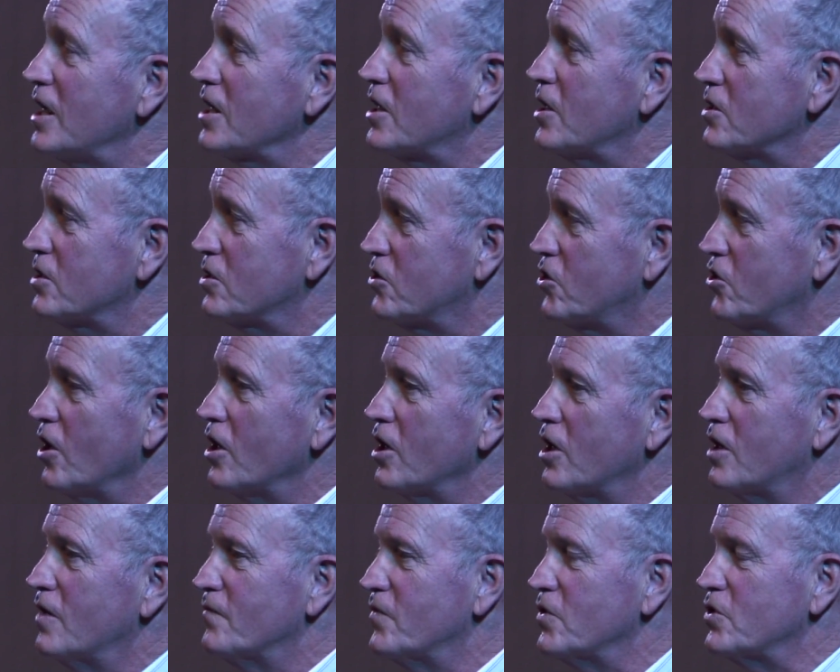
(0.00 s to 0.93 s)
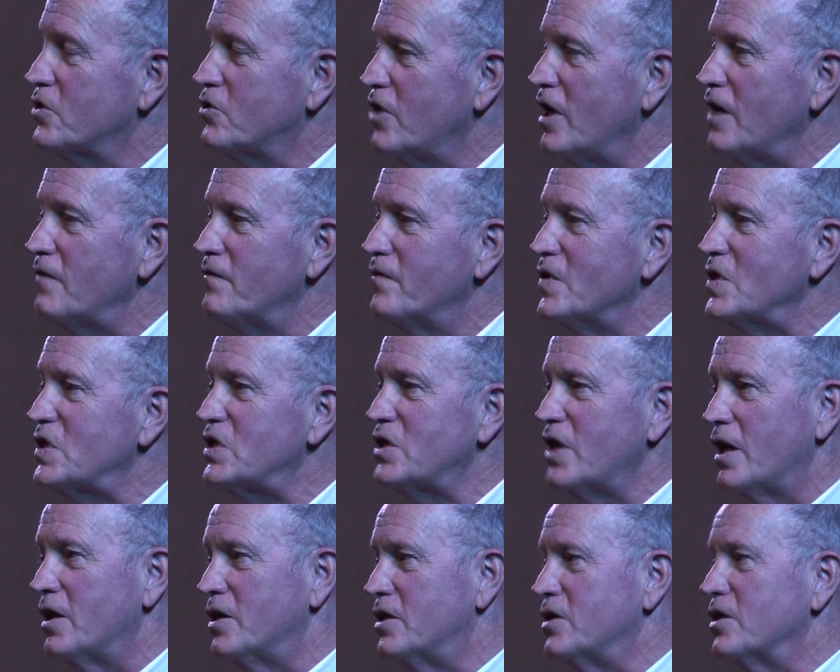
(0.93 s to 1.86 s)
like a chunk of the Trafford
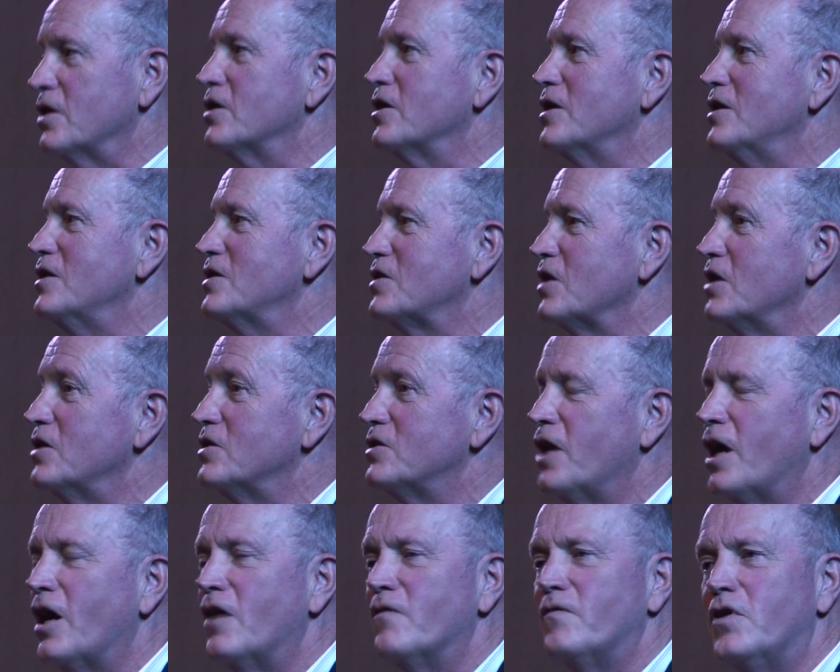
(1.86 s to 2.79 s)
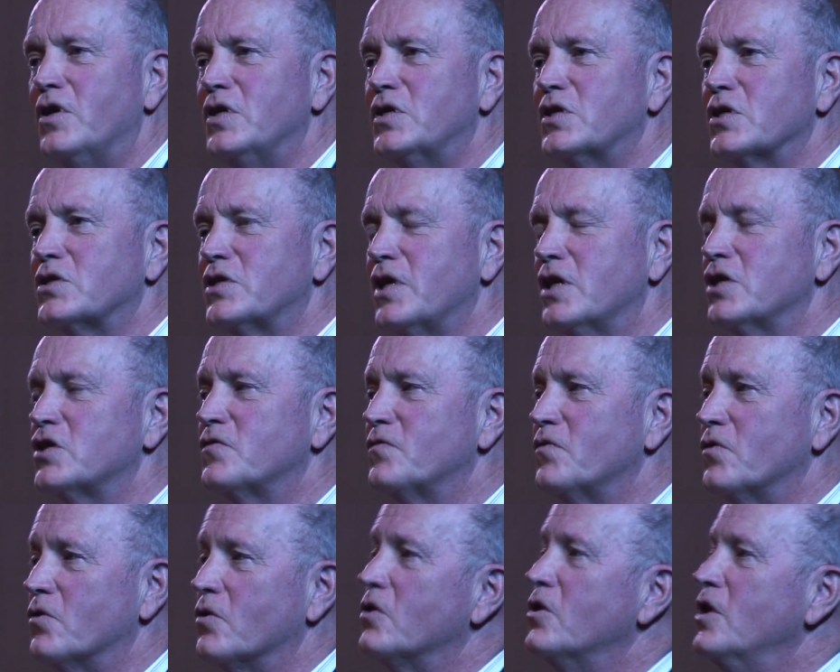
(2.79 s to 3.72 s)
Centre is now very
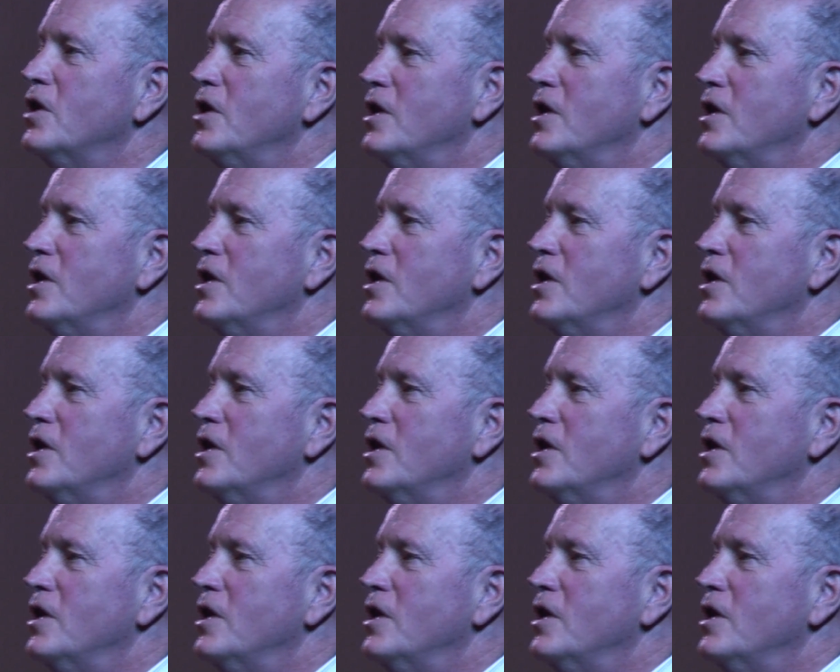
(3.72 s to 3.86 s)
successful,